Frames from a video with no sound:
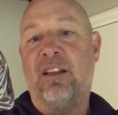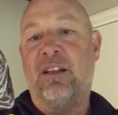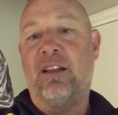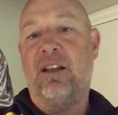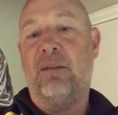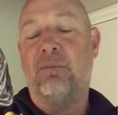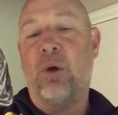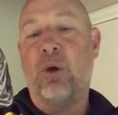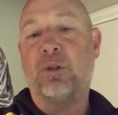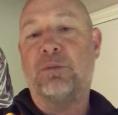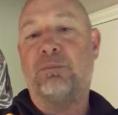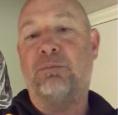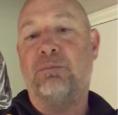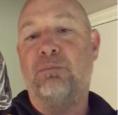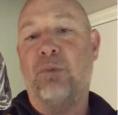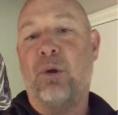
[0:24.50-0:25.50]
Uh, most,
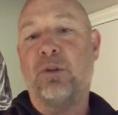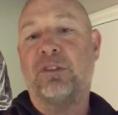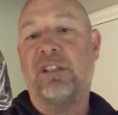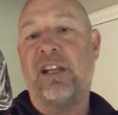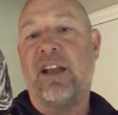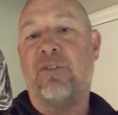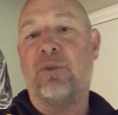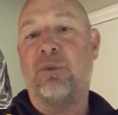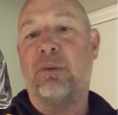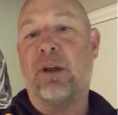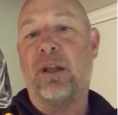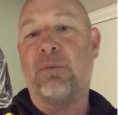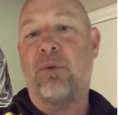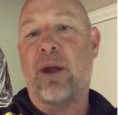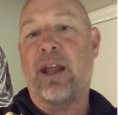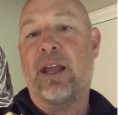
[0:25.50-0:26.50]
mostly
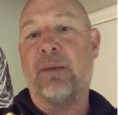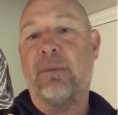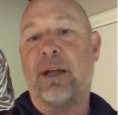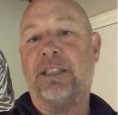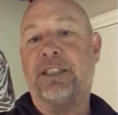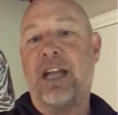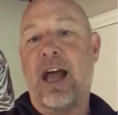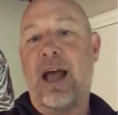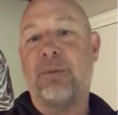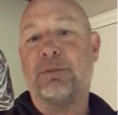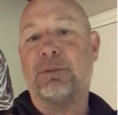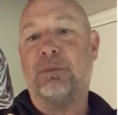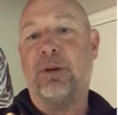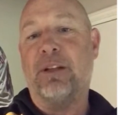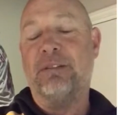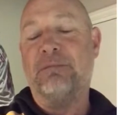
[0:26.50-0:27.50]
everybody breaking my
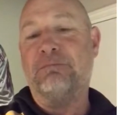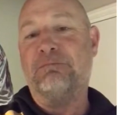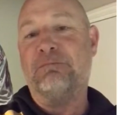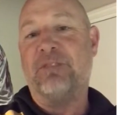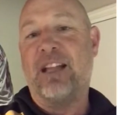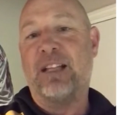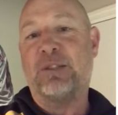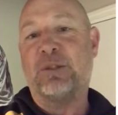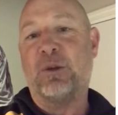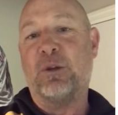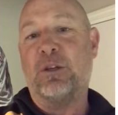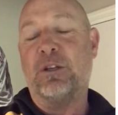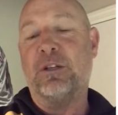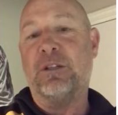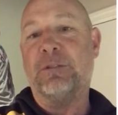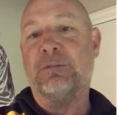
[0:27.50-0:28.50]
chops, but that's all
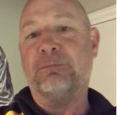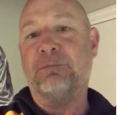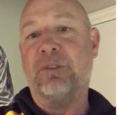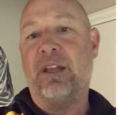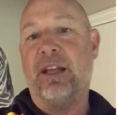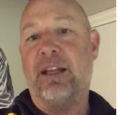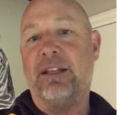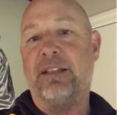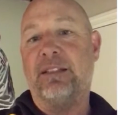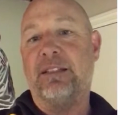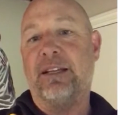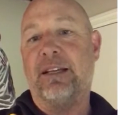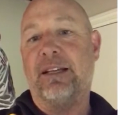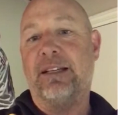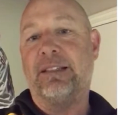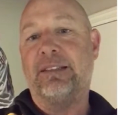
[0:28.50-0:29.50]
good. And
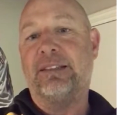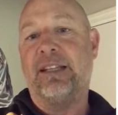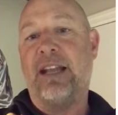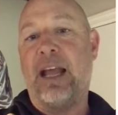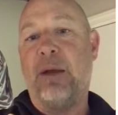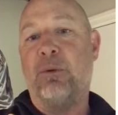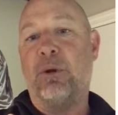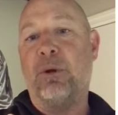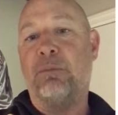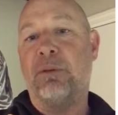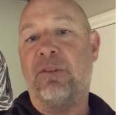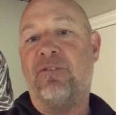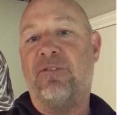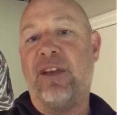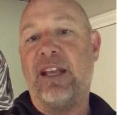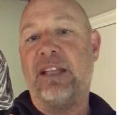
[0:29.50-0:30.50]
uh, today would have
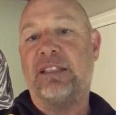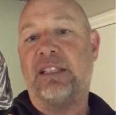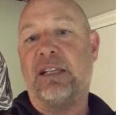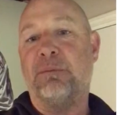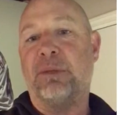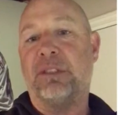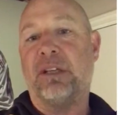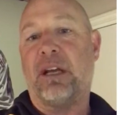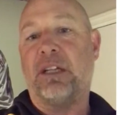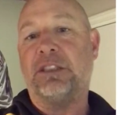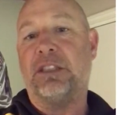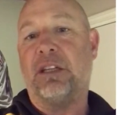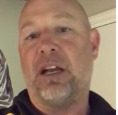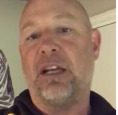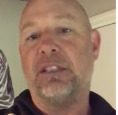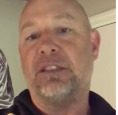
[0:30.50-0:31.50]
been facing
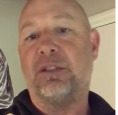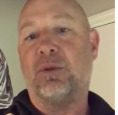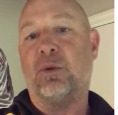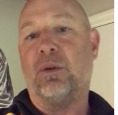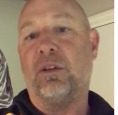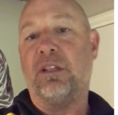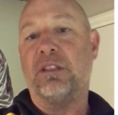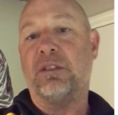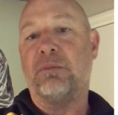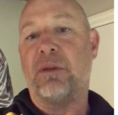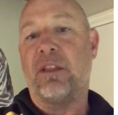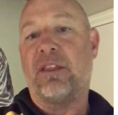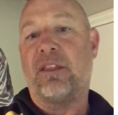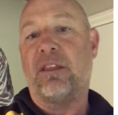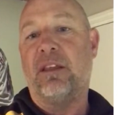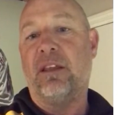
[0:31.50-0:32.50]
Metuchen High School.
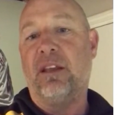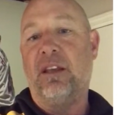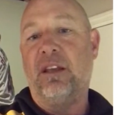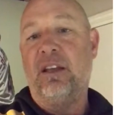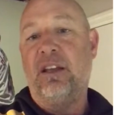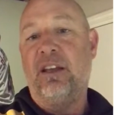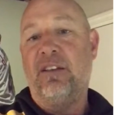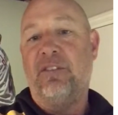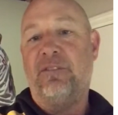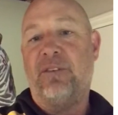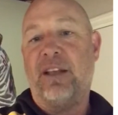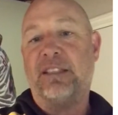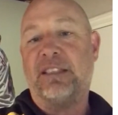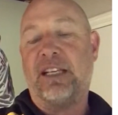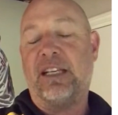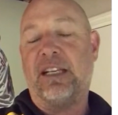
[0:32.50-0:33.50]
Elizabeth
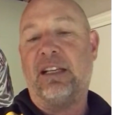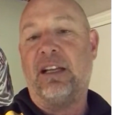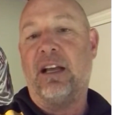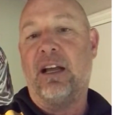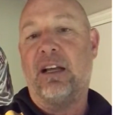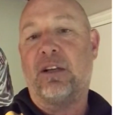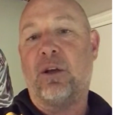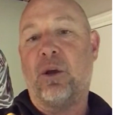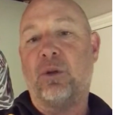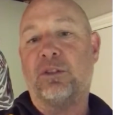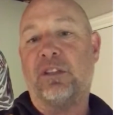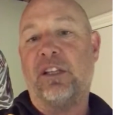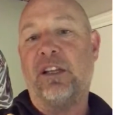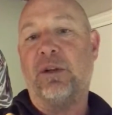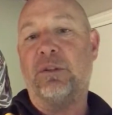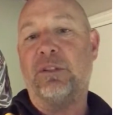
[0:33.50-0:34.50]
facing uh,
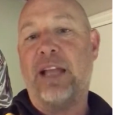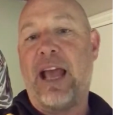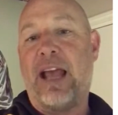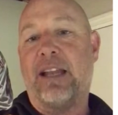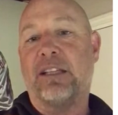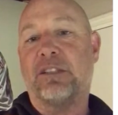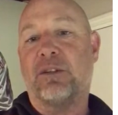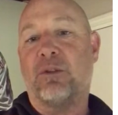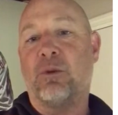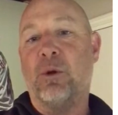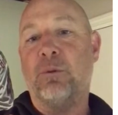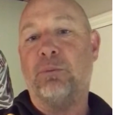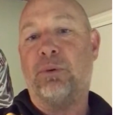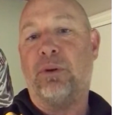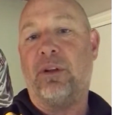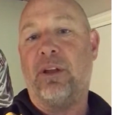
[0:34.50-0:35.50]
Coach Leo Danik's
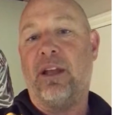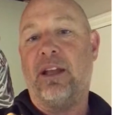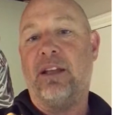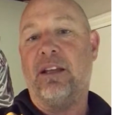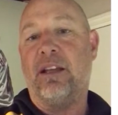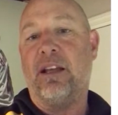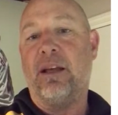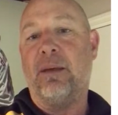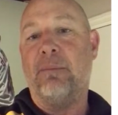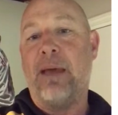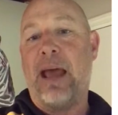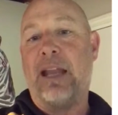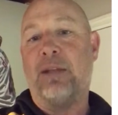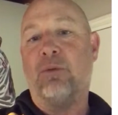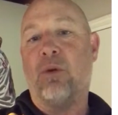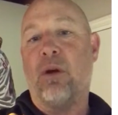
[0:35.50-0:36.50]
group and uh,
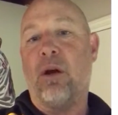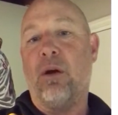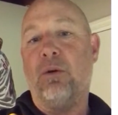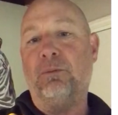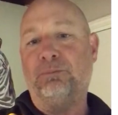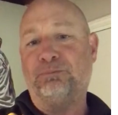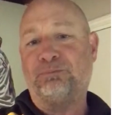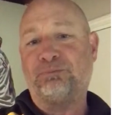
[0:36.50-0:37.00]
Maddie Rowe,